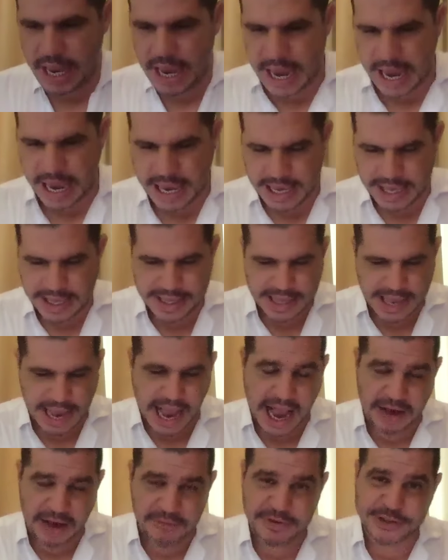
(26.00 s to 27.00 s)
And I
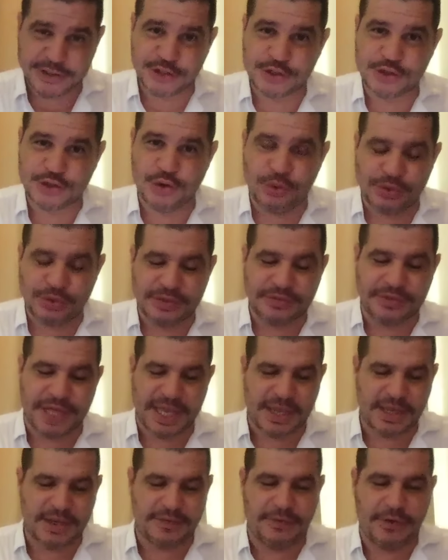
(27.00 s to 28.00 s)
have exclusive
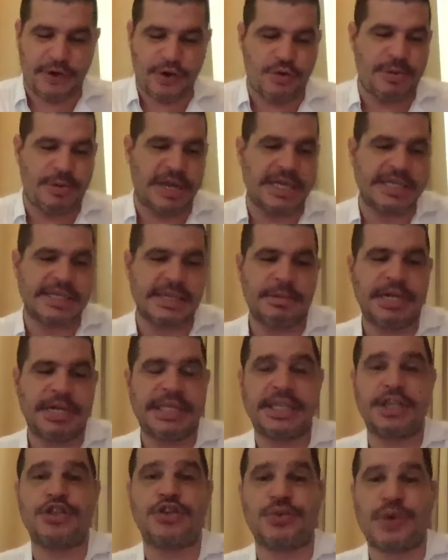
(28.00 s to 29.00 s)
thing for you because I'm going to
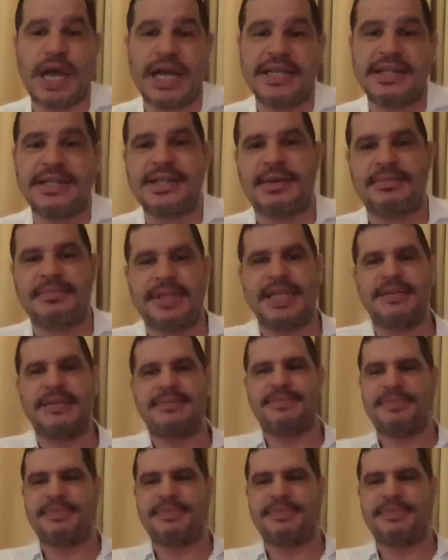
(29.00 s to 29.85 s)
teach you guys something.